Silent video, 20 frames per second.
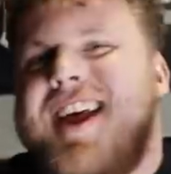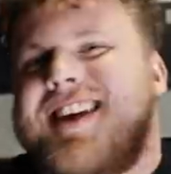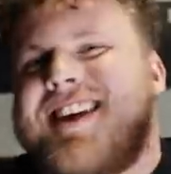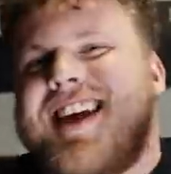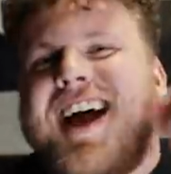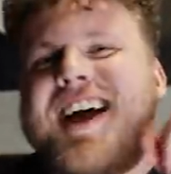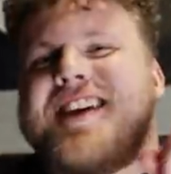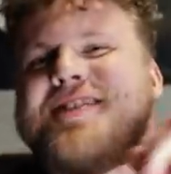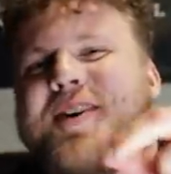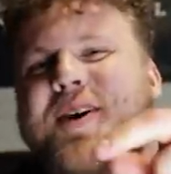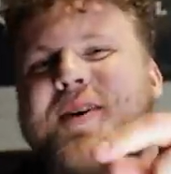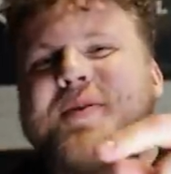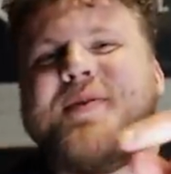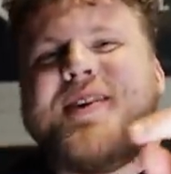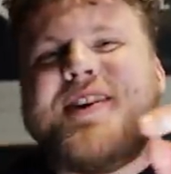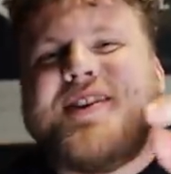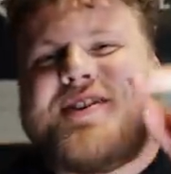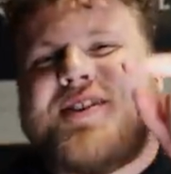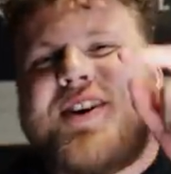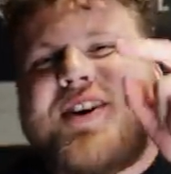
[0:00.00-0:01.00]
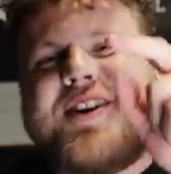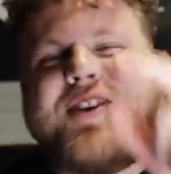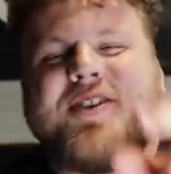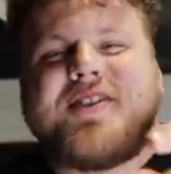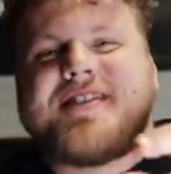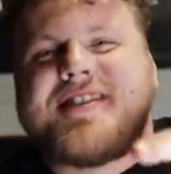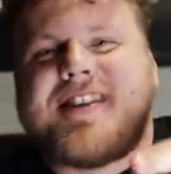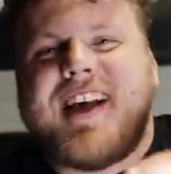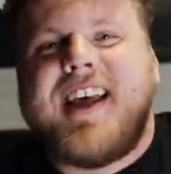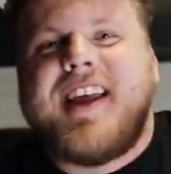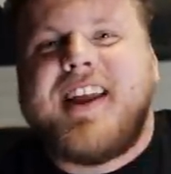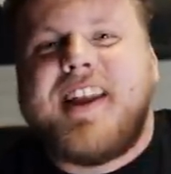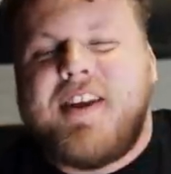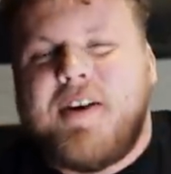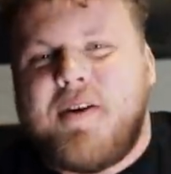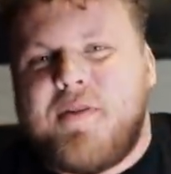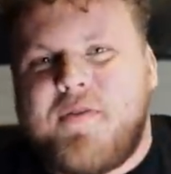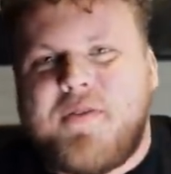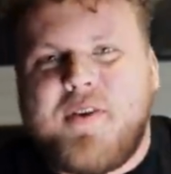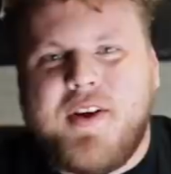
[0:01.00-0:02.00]
Hey guys, hope you enjoyed Luke's
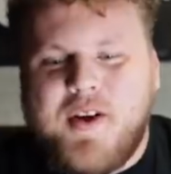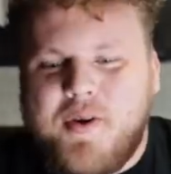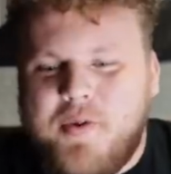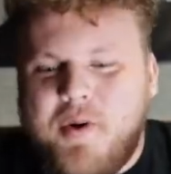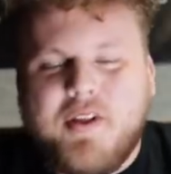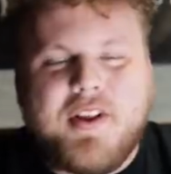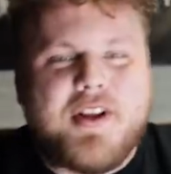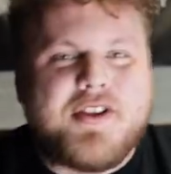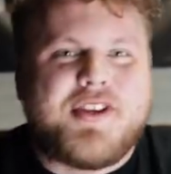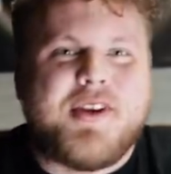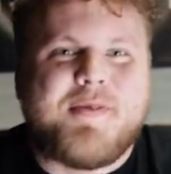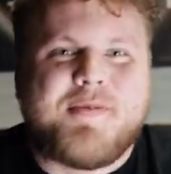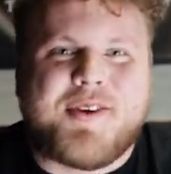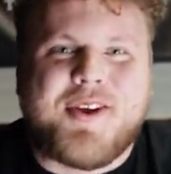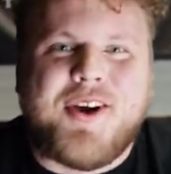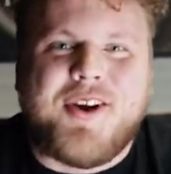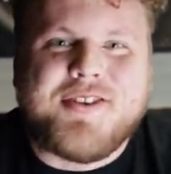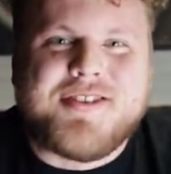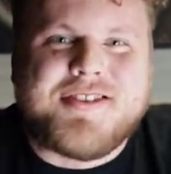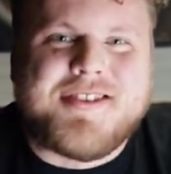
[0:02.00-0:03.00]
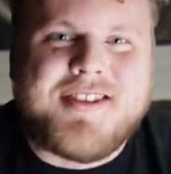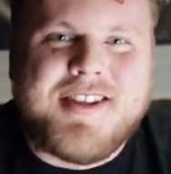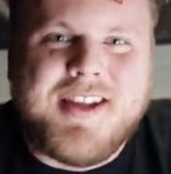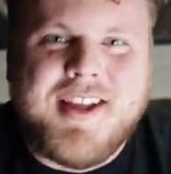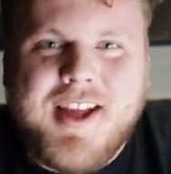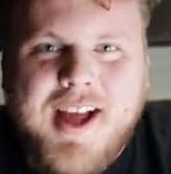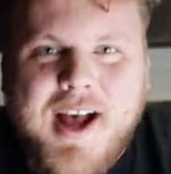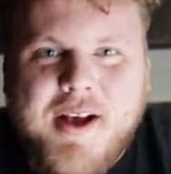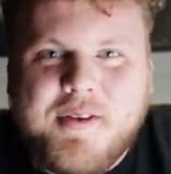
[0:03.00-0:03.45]
diary of what the gym cost.